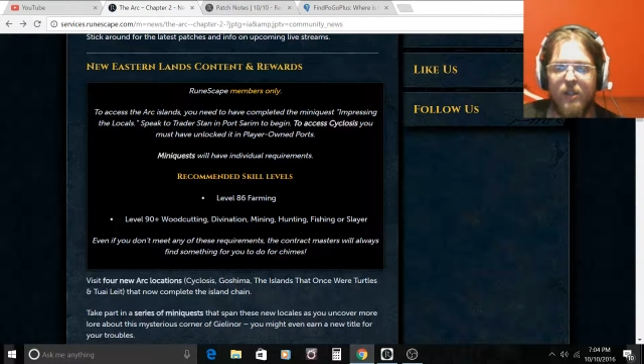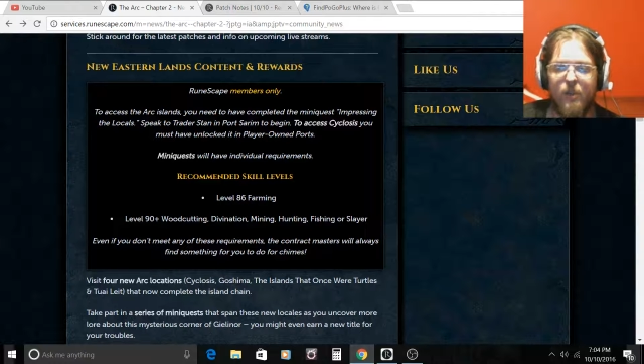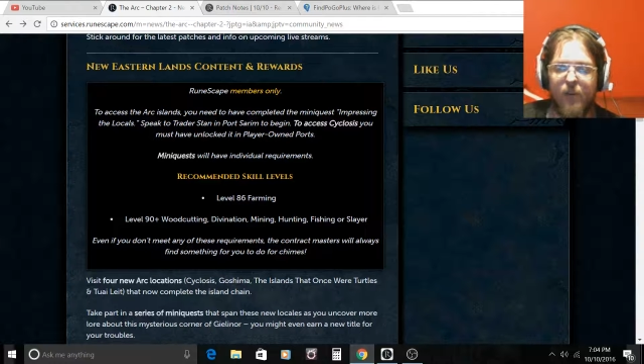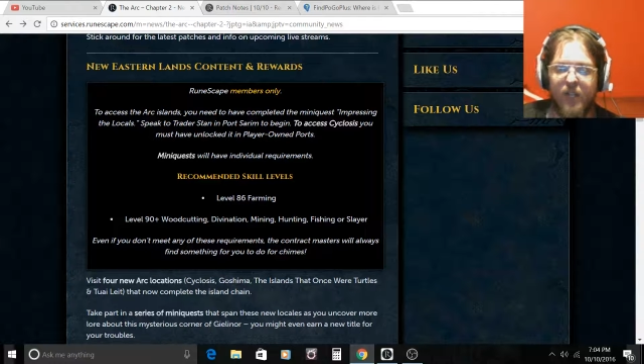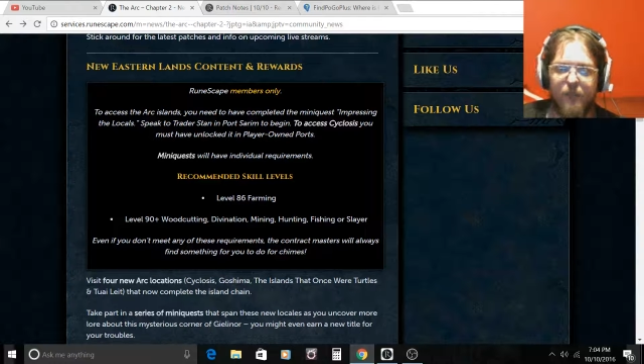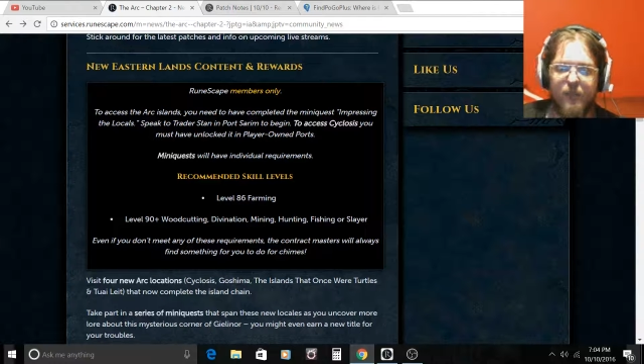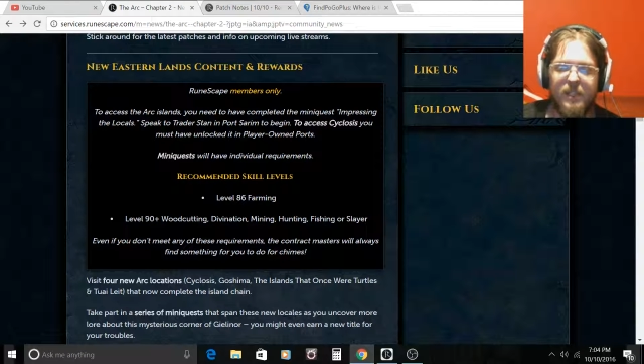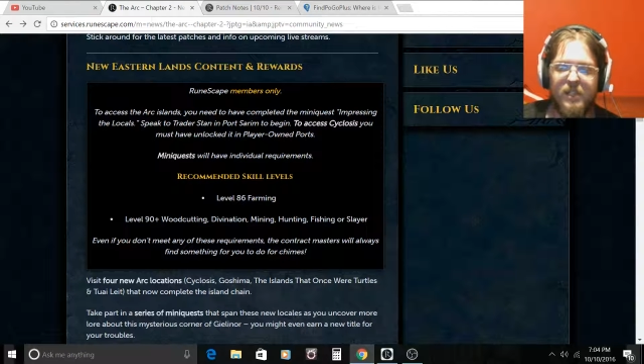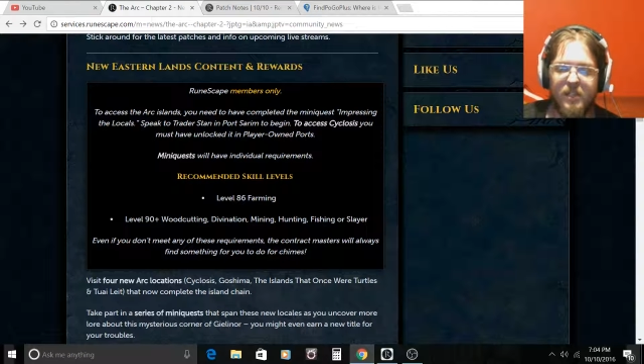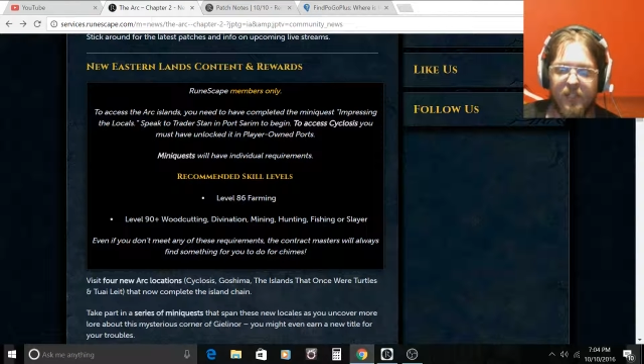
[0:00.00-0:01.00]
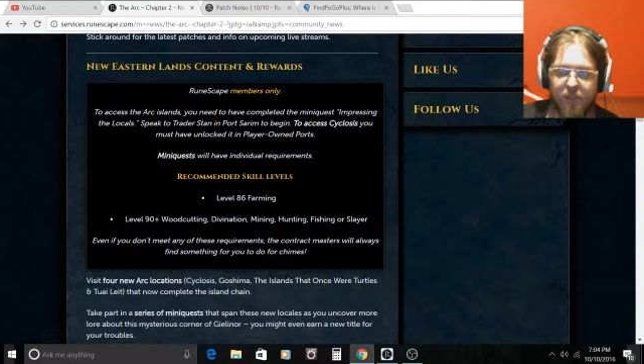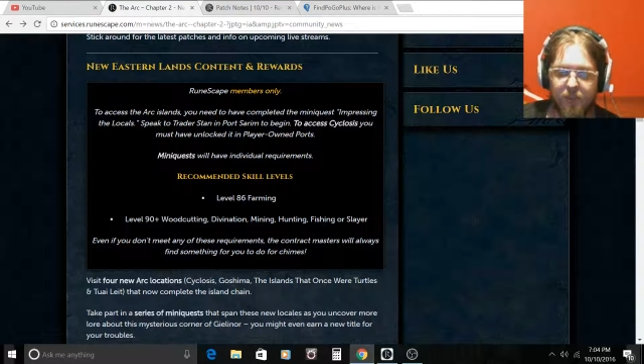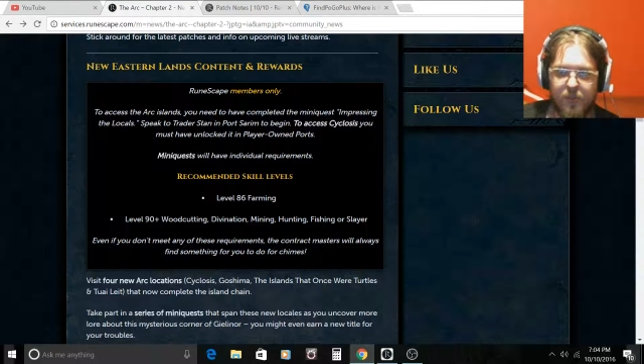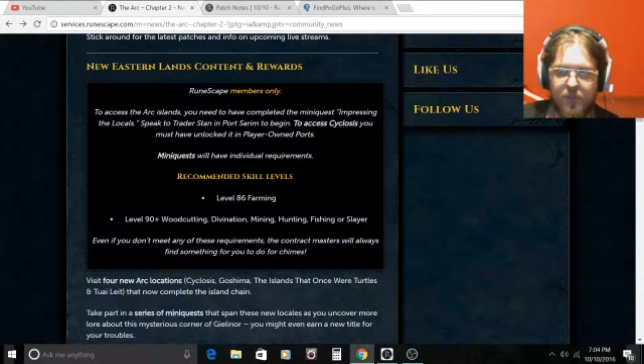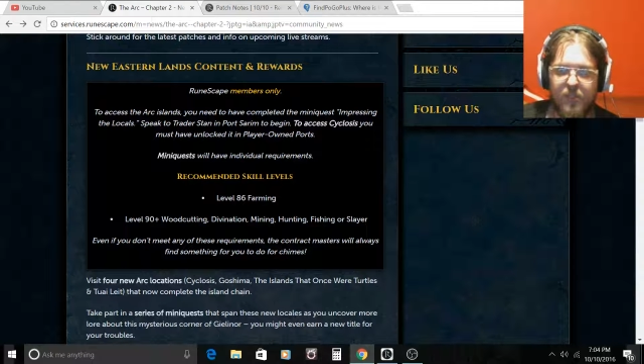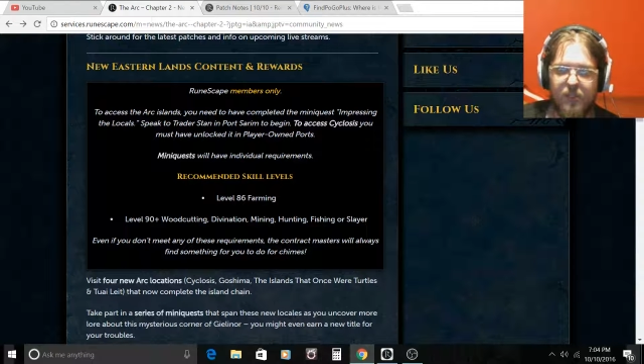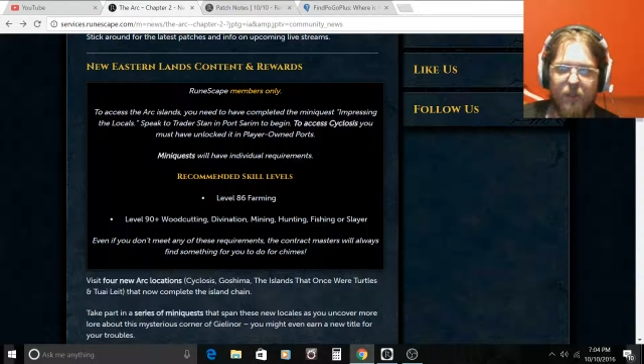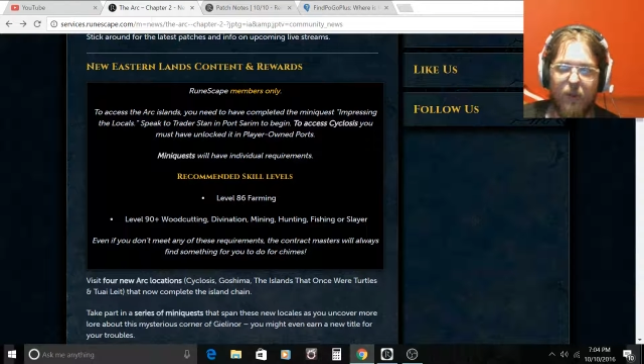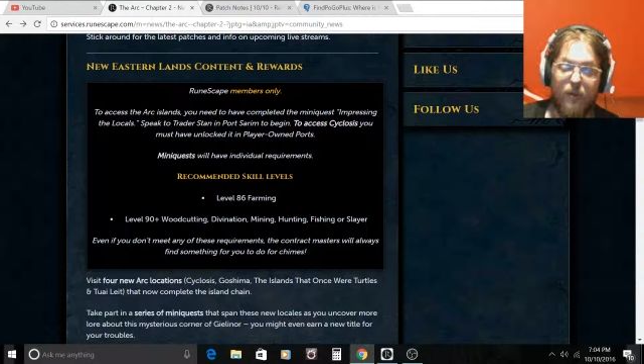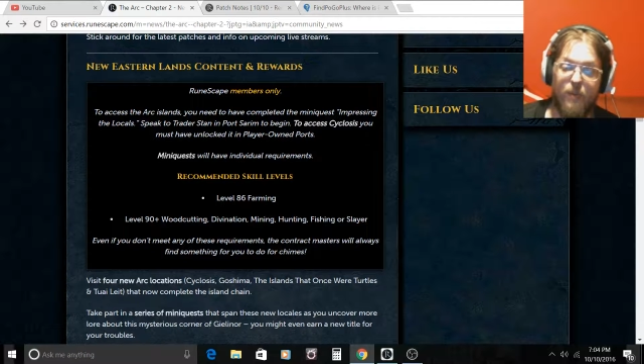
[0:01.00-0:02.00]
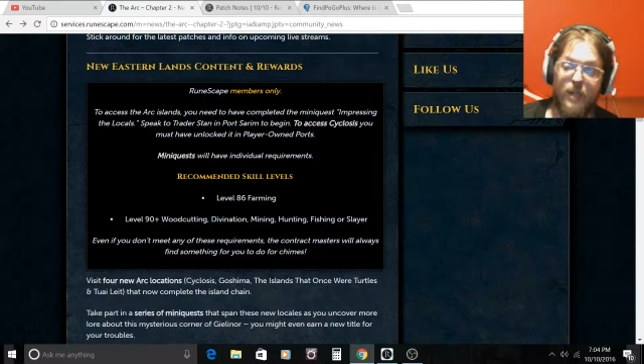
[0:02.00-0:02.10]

the recommended skills, the